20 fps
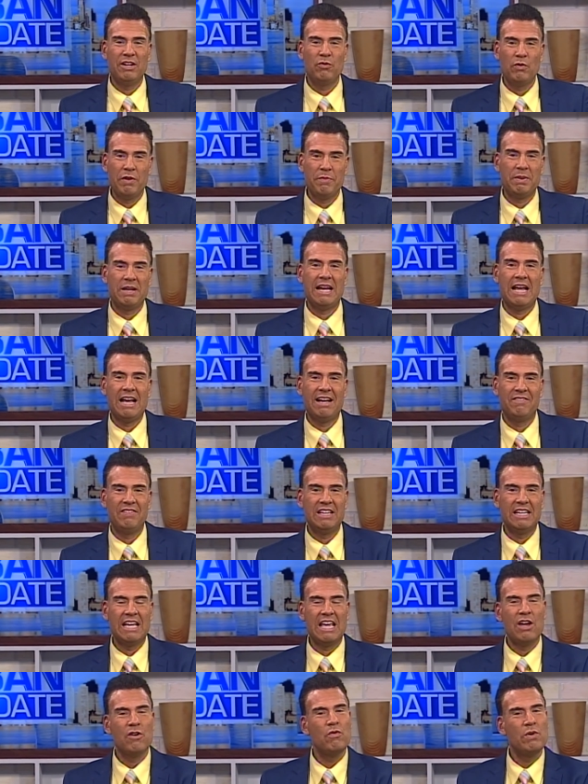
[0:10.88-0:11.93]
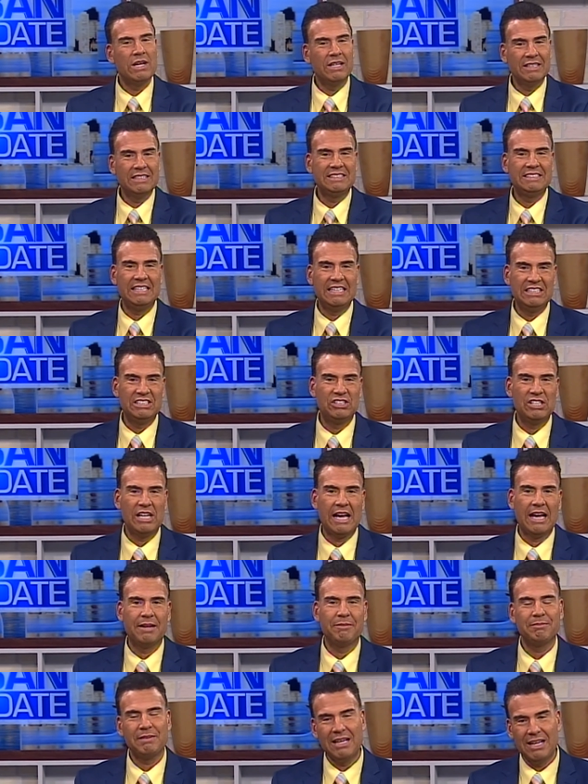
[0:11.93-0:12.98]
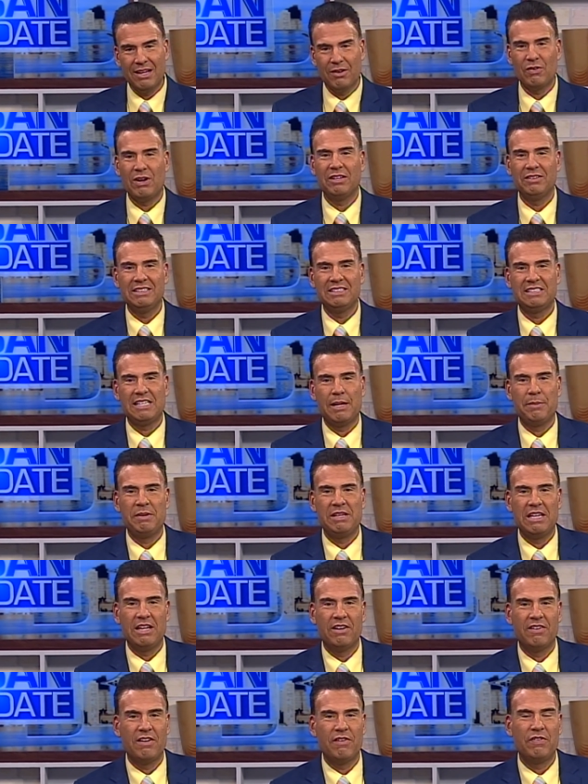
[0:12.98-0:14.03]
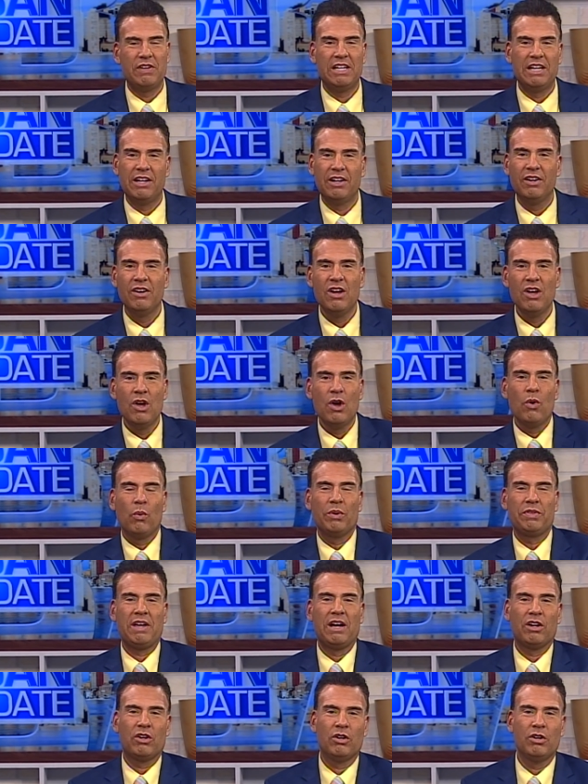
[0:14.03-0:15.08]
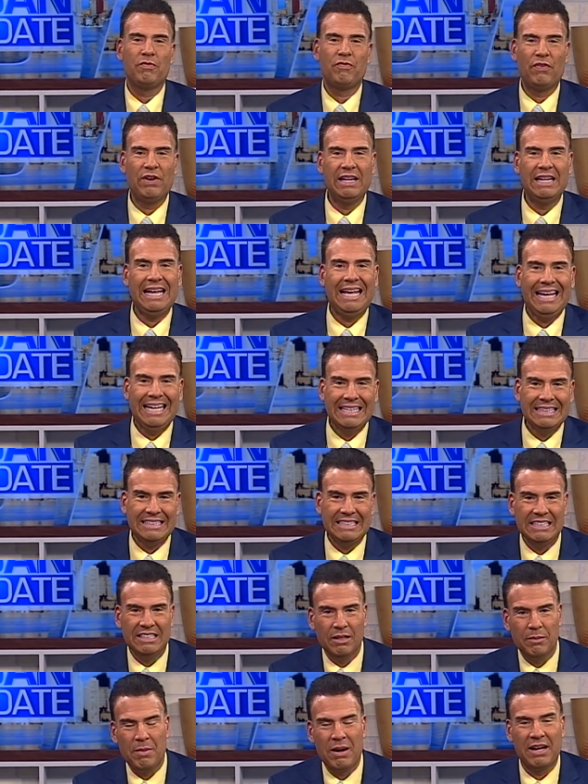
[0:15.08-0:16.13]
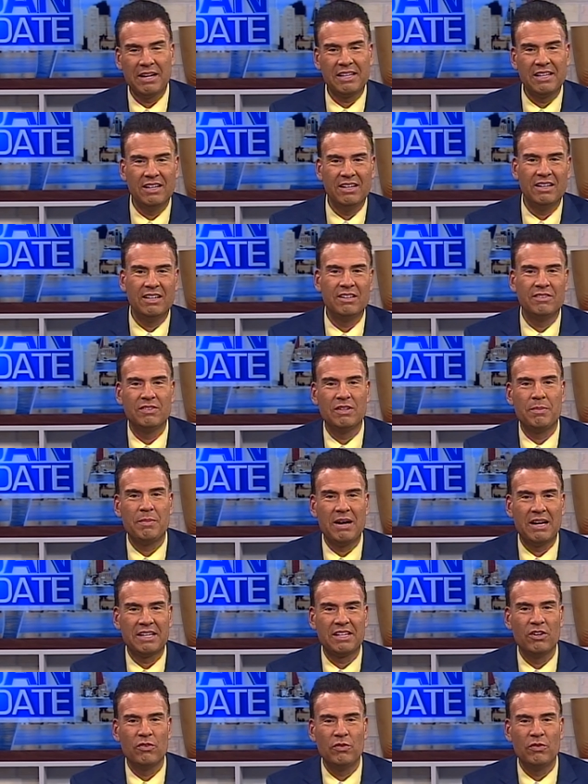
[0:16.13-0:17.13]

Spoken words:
we've been having a real estate chat around this time of year every year with our good friend Anthony Lamacchia of Lamacchia